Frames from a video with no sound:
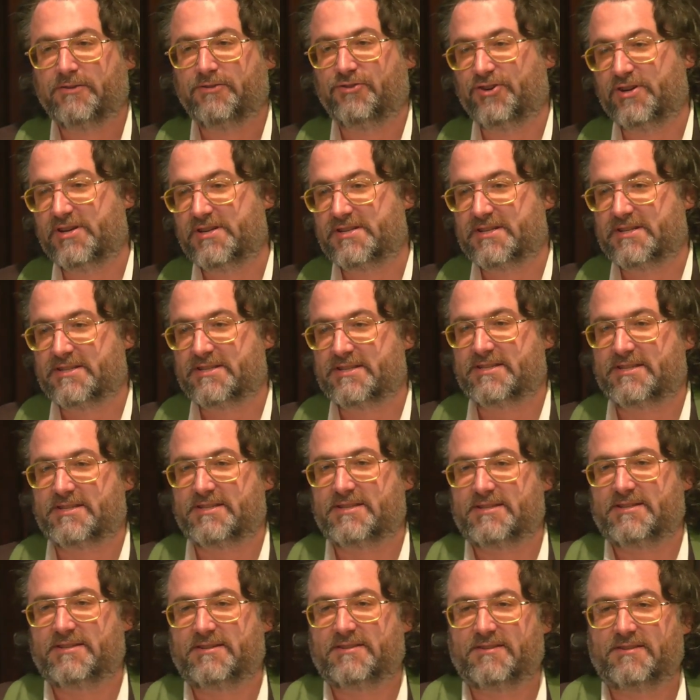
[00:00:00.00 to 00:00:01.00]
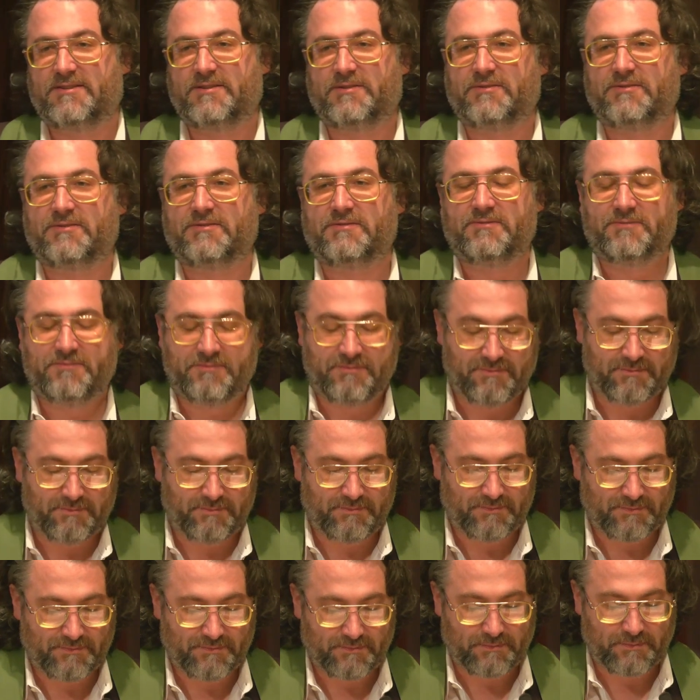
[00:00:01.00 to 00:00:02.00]
Jesus, the
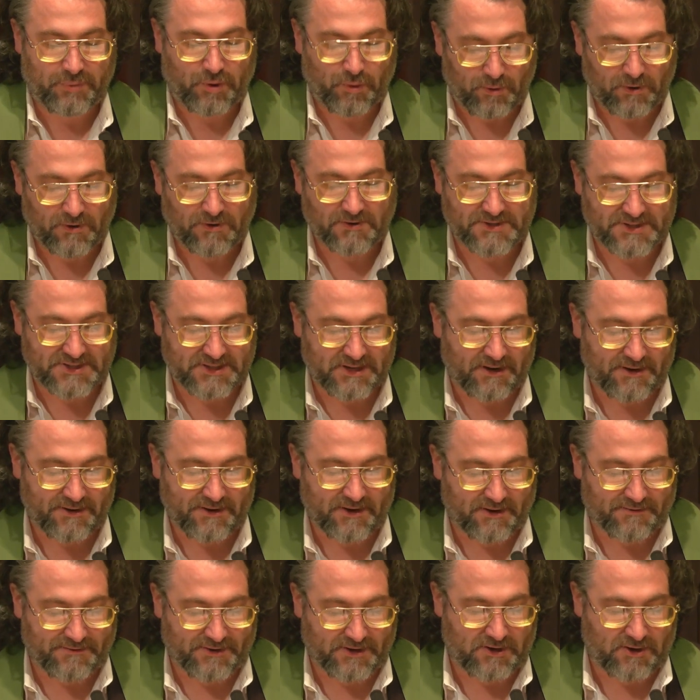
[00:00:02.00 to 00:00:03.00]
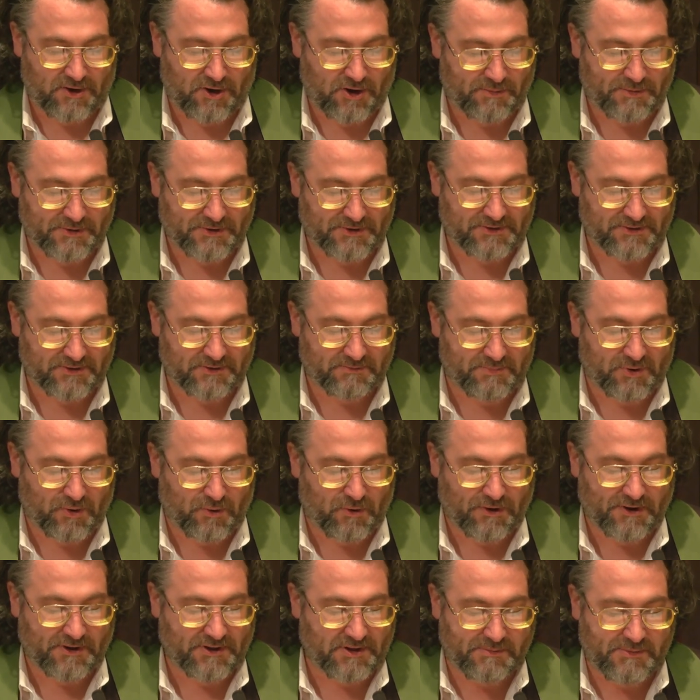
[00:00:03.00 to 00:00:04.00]
poor son of a carpenter
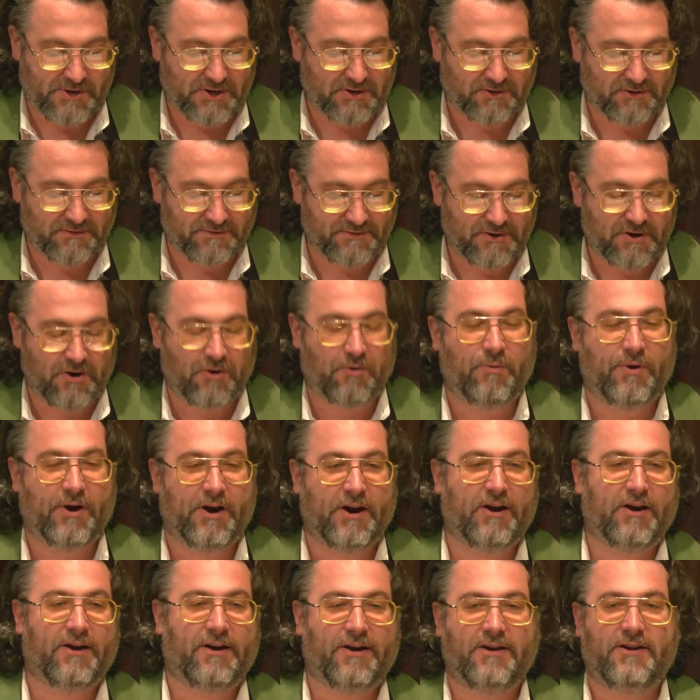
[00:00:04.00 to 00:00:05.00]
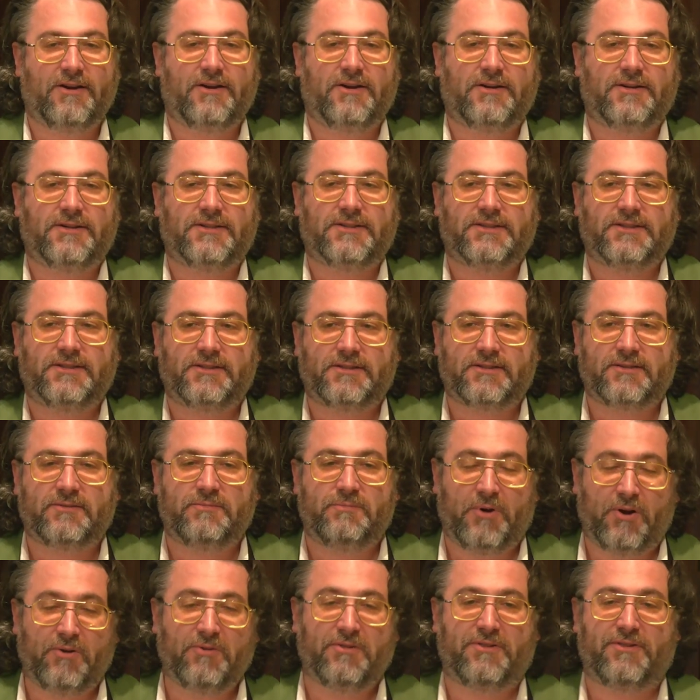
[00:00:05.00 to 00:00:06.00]
born in the middle of nowhere,
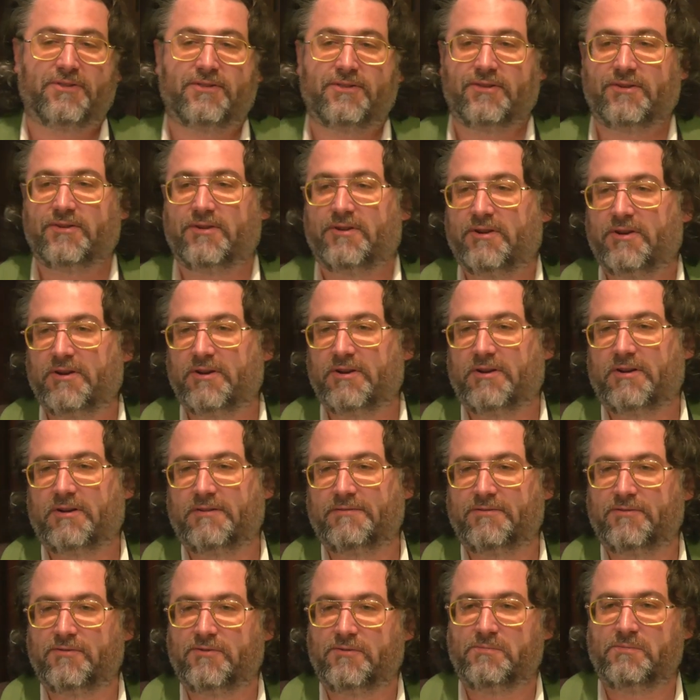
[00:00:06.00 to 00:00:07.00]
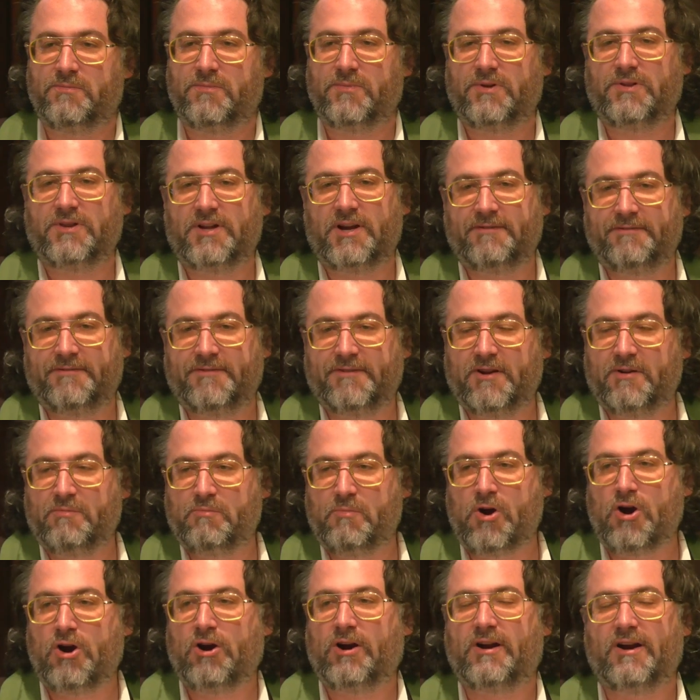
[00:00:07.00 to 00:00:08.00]
both of whom left their
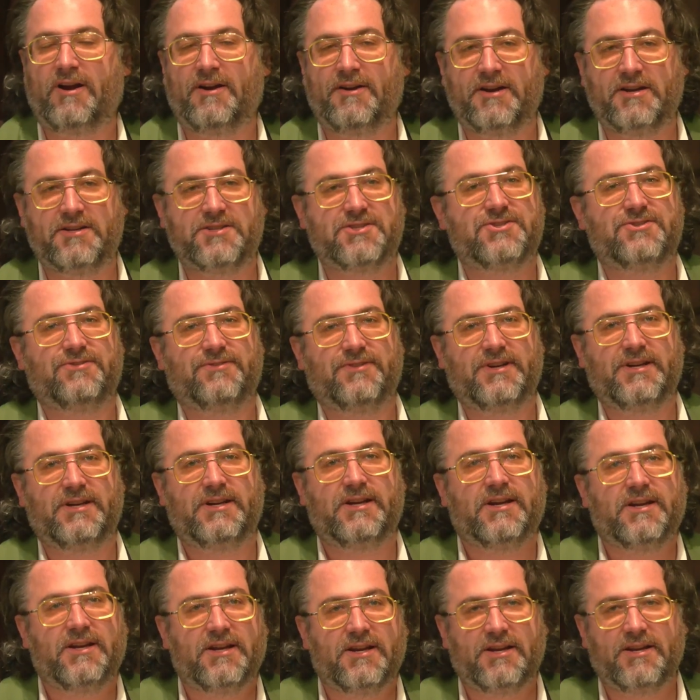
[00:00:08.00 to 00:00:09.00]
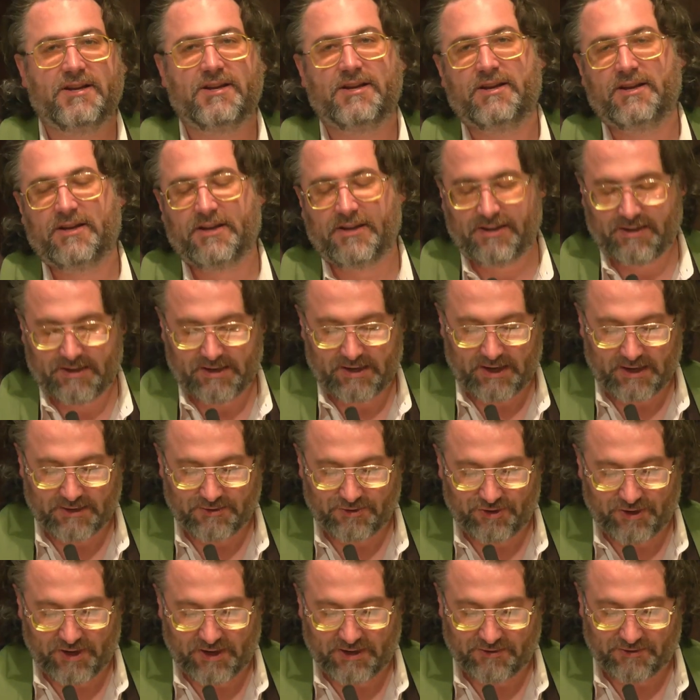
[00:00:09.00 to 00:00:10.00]
mark on history
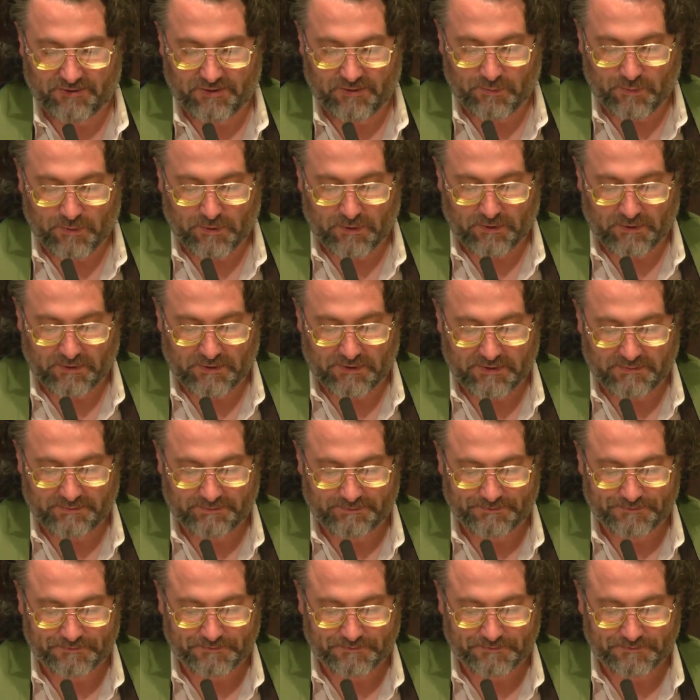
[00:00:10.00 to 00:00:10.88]
and changed the world.